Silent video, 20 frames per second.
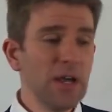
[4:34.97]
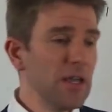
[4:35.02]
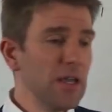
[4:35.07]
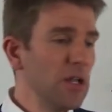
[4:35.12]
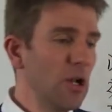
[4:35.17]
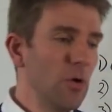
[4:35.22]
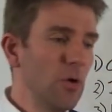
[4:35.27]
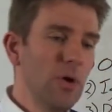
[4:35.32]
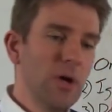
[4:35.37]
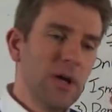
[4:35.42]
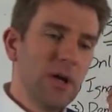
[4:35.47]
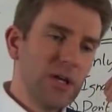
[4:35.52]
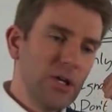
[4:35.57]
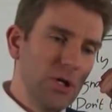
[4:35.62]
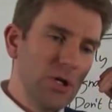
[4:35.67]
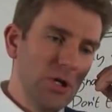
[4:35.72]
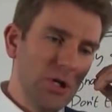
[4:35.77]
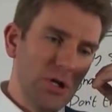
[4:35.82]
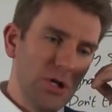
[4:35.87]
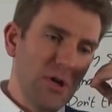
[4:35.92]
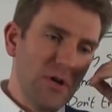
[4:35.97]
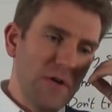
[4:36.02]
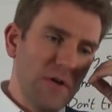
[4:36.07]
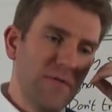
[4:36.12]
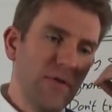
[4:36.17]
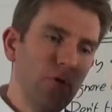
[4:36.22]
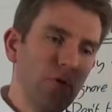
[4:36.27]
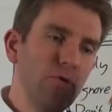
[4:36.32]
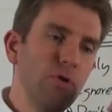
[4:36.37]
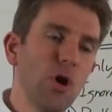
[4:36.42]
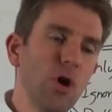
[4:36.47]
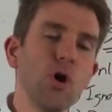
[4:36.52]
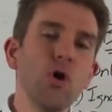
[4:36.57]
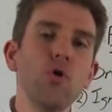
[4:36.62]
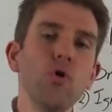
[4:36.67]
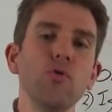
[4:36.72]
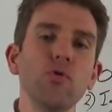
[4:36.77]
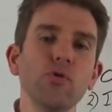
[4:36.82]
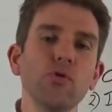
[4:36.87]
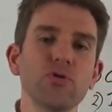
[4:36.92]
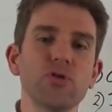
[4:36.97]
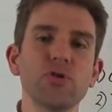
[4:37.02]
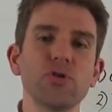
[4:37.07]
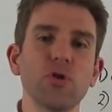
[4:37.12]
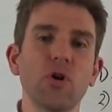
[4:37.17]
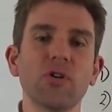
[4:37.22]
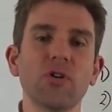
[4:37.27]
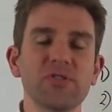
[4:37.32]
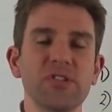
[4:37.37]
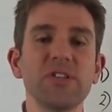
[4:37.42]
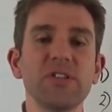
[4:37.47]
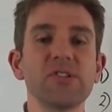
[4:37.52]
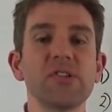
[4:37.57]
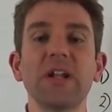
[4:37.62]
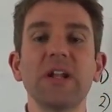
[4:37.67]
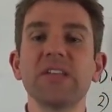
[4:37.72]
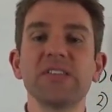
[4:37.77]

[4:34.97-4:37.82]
You know, if you know your stocks inside,